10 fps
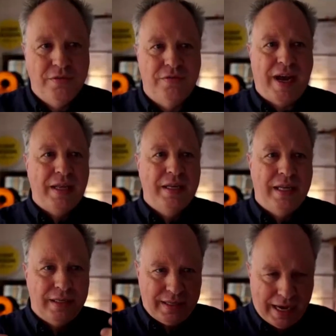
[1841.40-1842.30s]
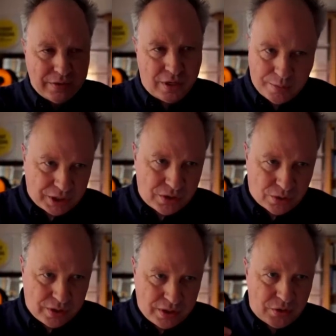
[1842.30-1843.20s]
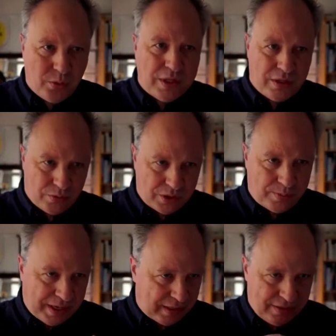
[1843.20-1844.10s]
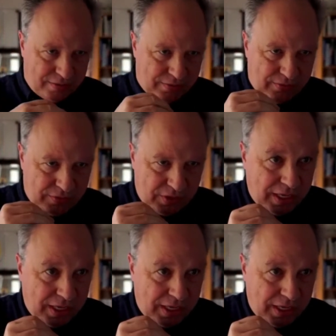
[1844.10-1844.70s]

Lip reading: and you can validate the outcoming stories with the respective